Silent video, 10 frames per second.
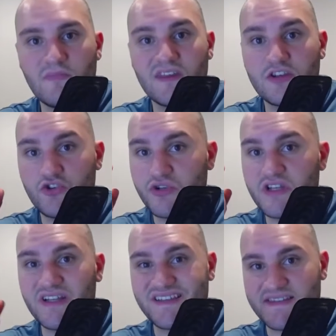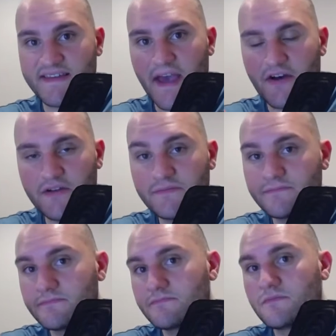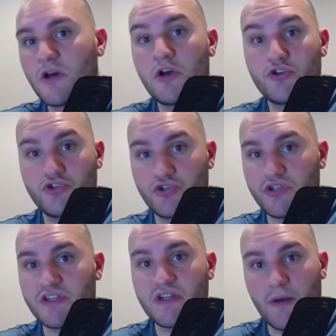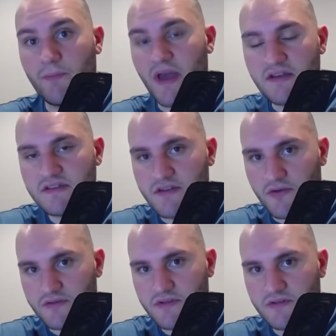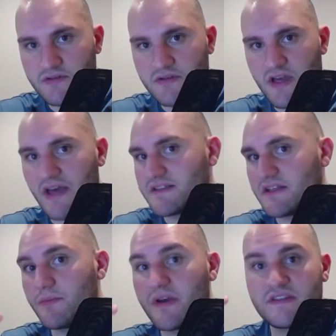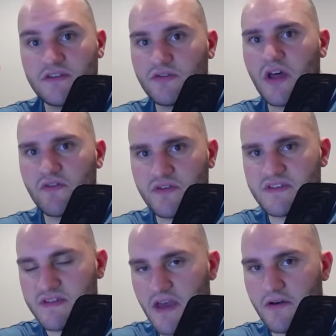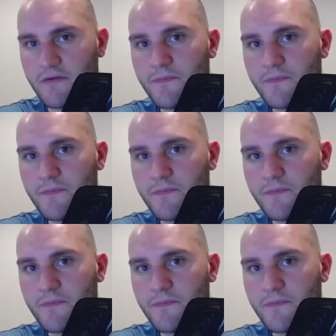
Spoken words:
You need a scale, you need a bass note, as in a bass note of a scale.